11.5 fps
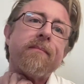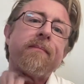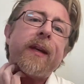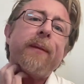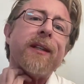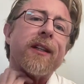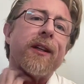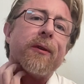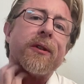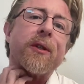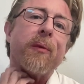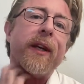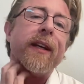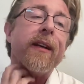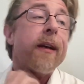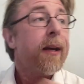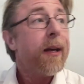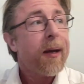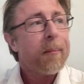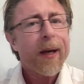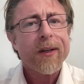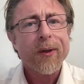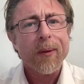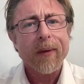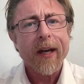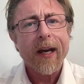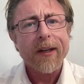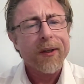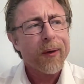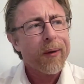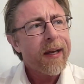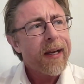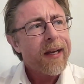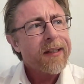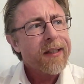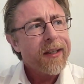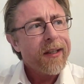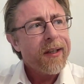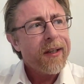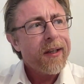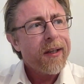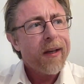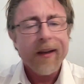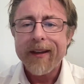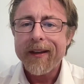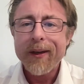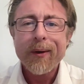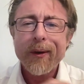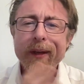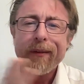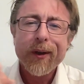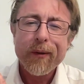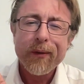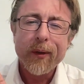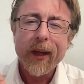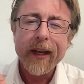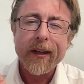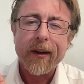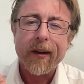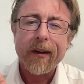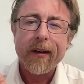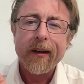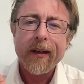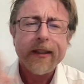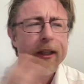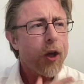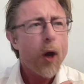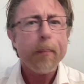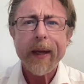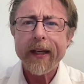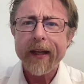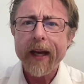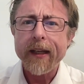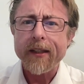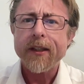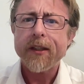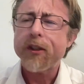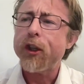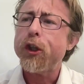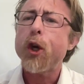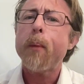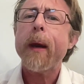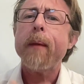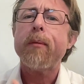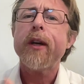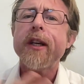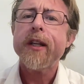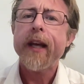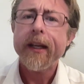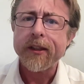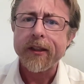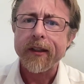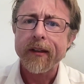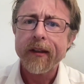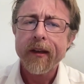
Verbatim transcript: Maybe it's a little sweet, but I told him not to. I was like, you don't even know if you like her. He's like, no, I'm being nice. This is to show my appreciation.